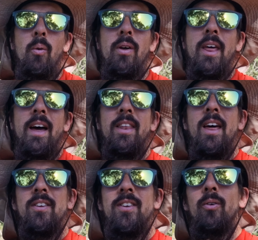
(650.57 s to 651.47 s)
with that,
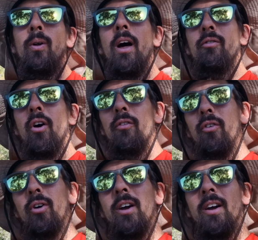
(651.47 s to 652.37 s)
that's all I've got
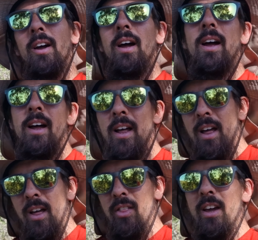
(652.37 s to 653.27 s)
for you.
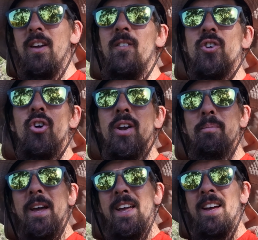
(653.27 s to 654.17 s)
Thank you for joining
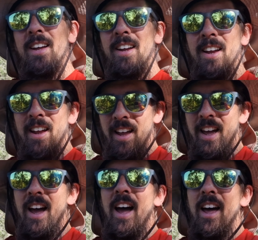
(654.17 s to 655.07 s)
me,
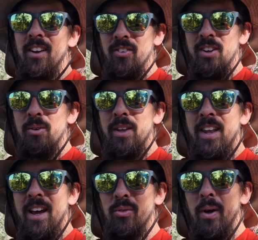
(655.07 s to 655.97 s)
and I'll see you in the
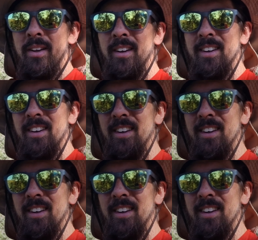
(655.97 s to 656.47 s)
next one.